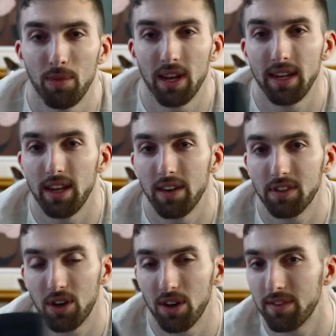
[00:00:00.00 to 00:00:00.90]
my EF
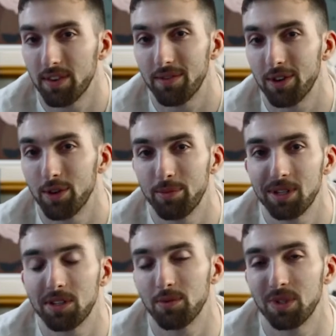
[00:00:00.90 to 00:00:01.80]
to RF converter
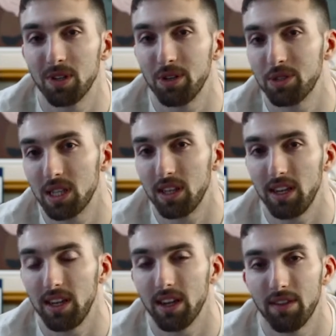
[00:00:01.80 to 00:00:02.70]
because I'm still using the
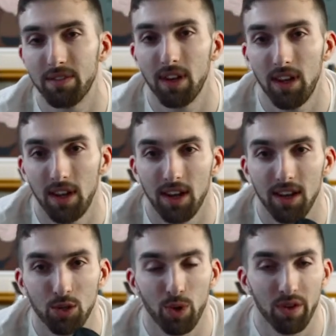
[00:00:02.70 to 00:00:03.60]
EF
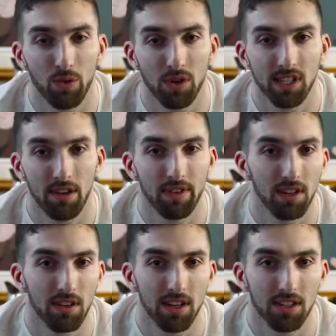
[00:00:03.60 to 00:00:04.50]

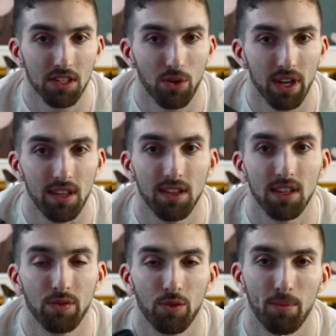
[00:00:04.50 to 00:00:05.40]
24-70 lens, so I need
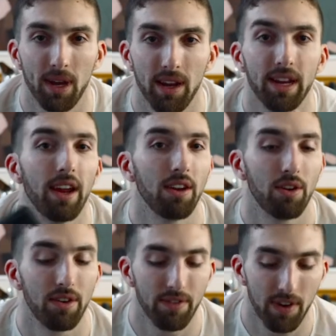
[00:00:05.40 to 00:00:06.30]
this for my Canon
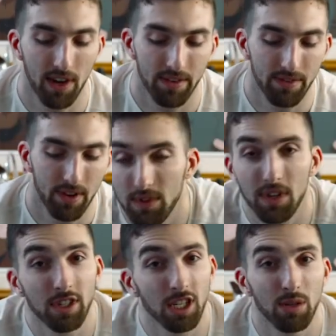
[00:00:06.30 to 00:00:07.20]
R5.
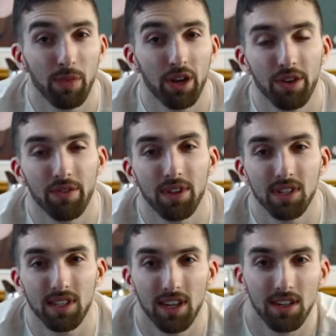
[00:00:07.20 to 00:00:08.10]
That's just about it for
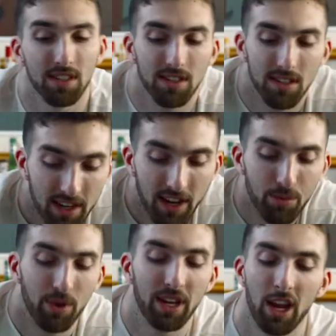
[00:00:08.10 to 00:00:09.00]
this case. Again,
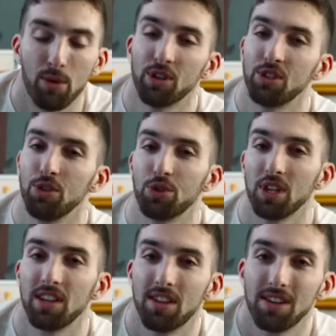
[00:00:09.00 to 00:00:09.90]
my camera is
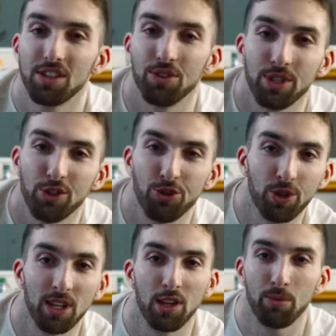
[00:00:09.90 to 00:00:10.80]
usually in there, so it's
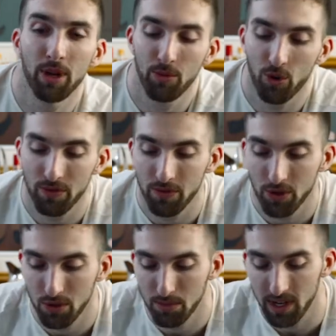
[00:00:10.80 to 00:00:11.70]
usually a little bit more
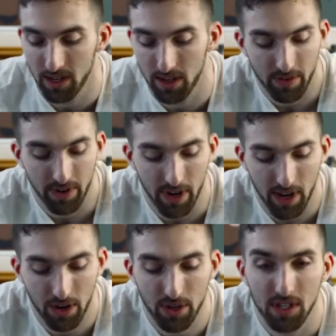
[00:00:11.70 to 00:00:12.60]
full, but for
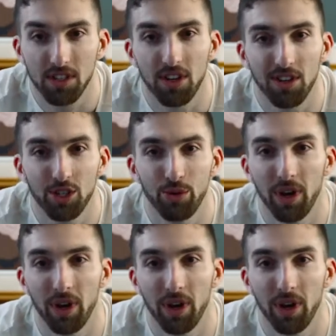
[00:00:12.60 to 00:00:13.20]
now, it's not too